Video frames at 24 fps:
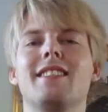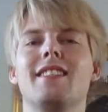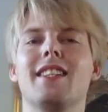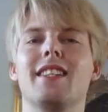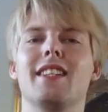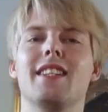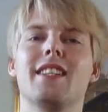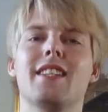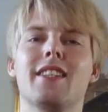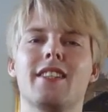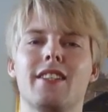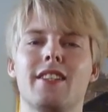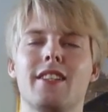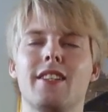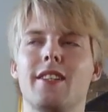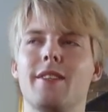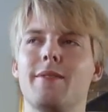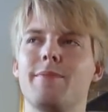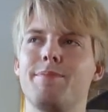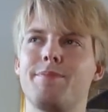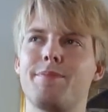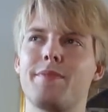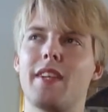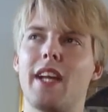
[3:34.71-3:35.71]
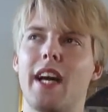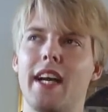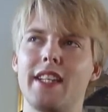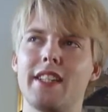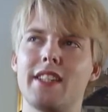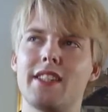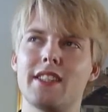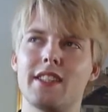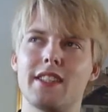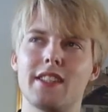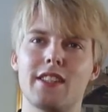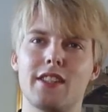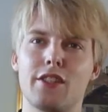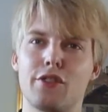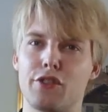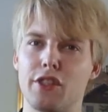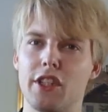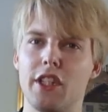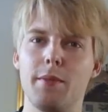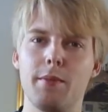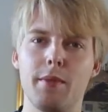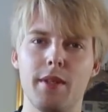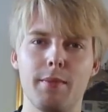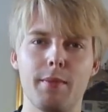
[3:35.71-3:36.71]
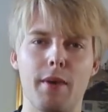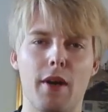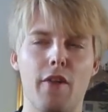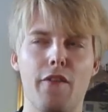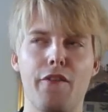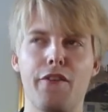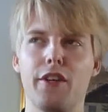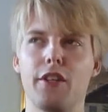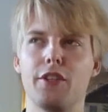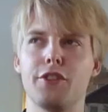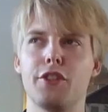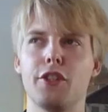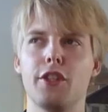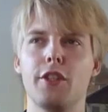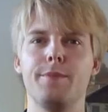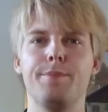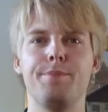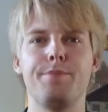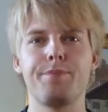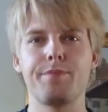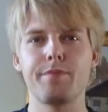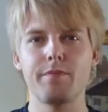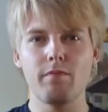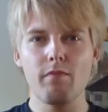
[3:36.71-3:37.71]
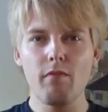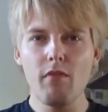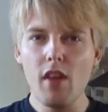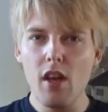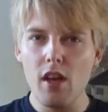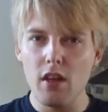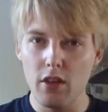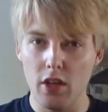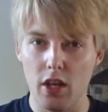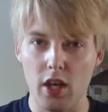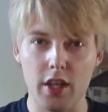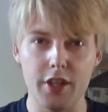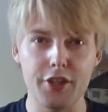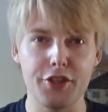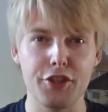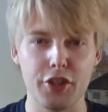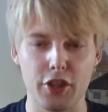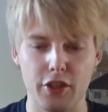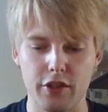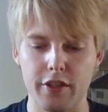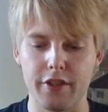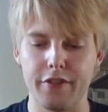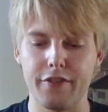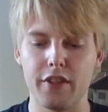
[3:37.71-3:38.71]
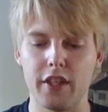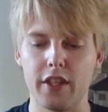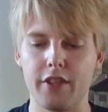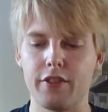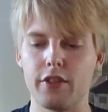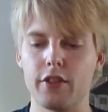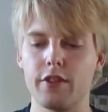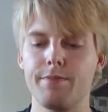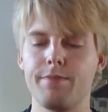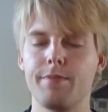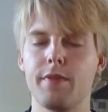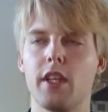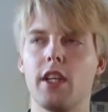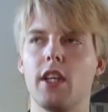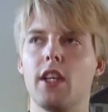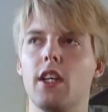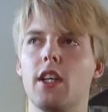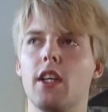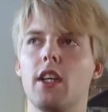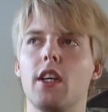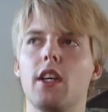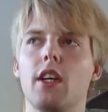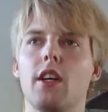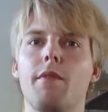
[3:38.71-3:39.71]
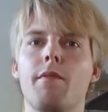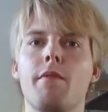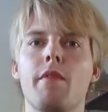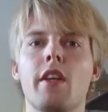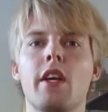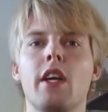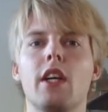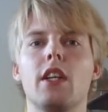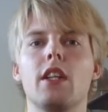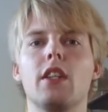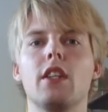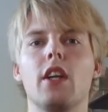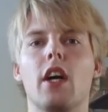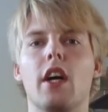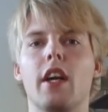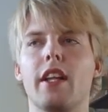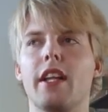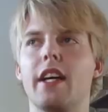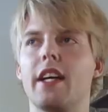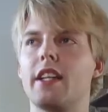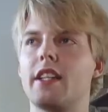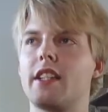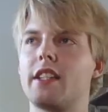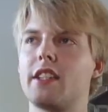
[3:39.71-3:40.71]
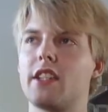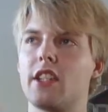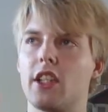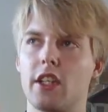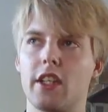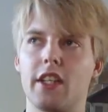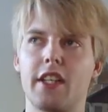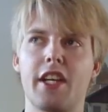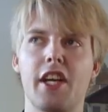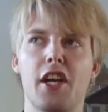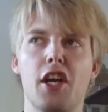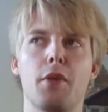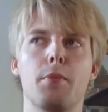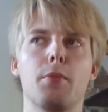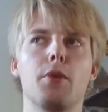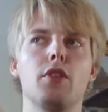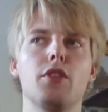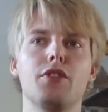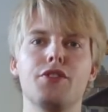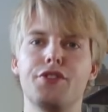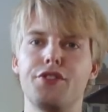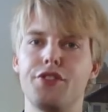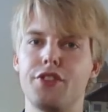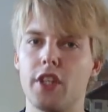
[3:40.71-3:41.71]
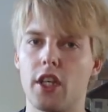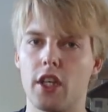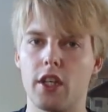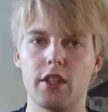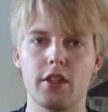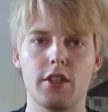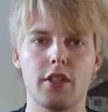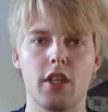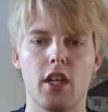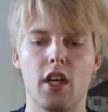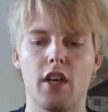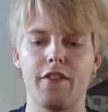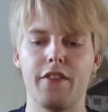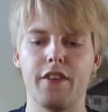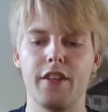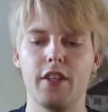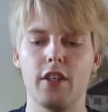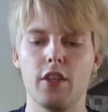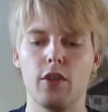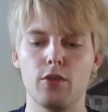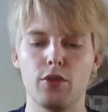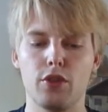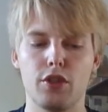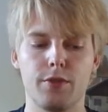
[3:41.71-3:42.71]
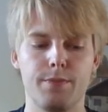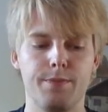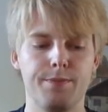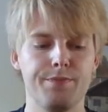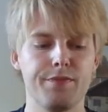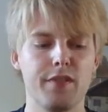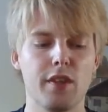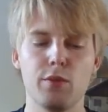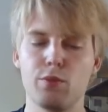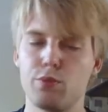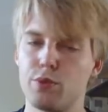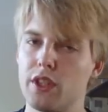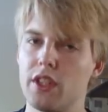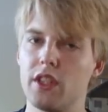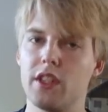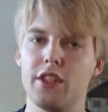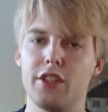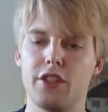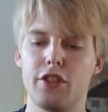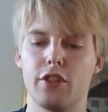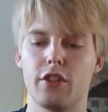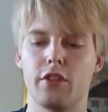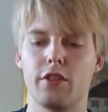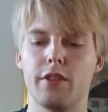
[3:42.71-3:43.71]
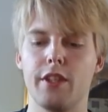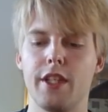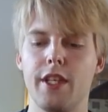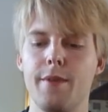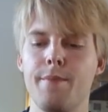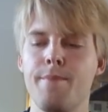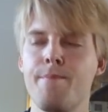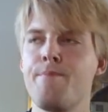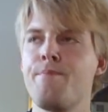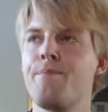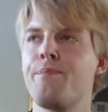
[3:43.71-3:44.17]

Um, nice and creamy mouthfeel to it. A lot of sugary flavor. Uh, a lot of that dark caramel, dark toffee notes. Really sugary.